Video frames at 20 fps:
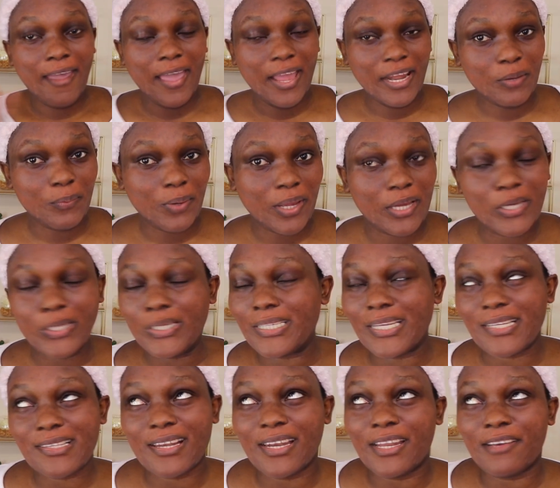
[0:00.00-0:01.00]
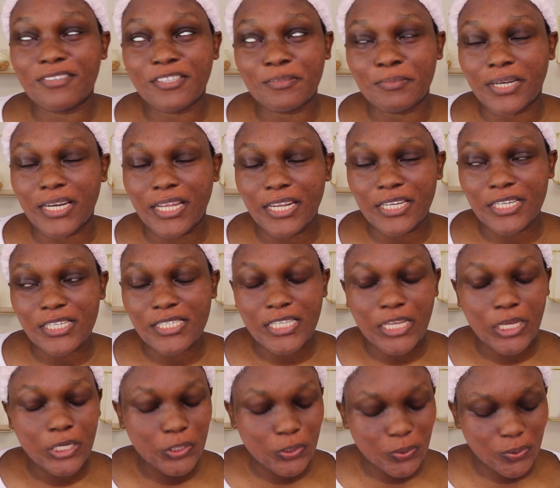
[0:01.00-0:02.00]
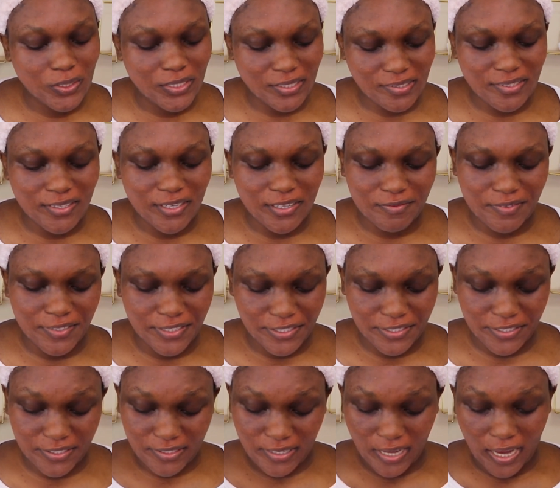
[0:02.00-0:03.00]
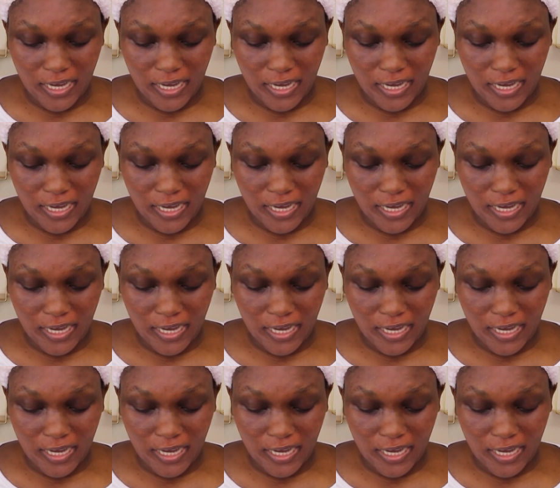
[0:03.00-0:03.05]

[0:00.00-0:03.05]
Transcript: anyway, who doesn't love some glitters? Who doesn't love glitters?